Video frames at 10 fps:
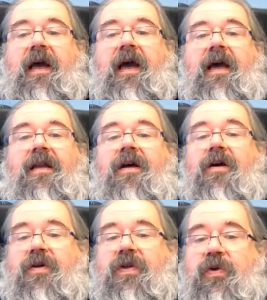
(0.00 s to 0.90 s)
and
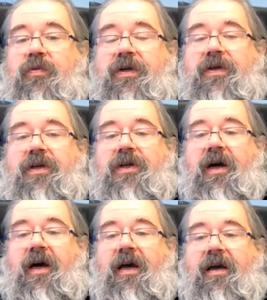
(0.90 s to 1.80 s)
consumers in
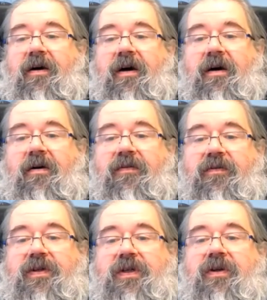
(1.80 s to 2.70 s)
Shanghai are, of
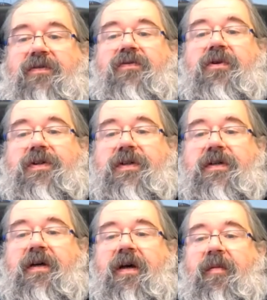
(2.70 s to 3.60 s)
course, not forced
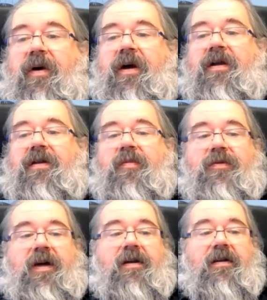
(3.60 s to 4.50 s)
by a
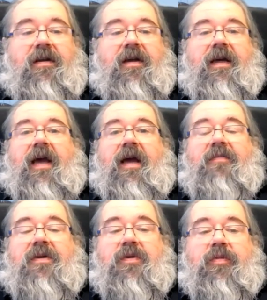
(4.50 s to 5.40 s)
temporarily
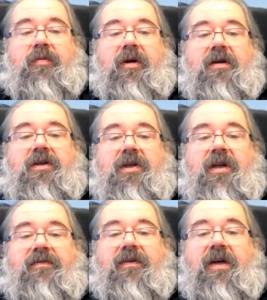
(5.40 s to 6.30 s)
empty supermarket
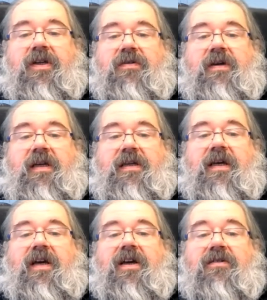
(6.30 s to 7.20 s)
shelf to eat
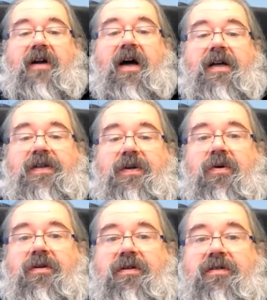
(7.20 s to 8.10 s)
grass
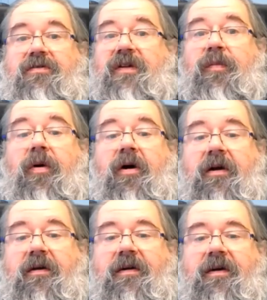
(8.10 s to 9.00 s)
or tree
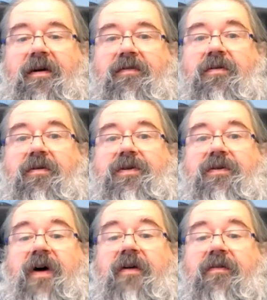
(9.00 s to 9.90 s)
bark for
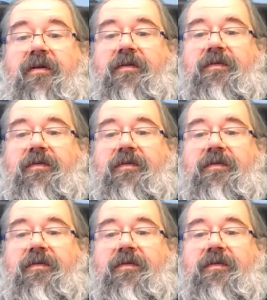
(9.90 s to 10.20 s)
survival.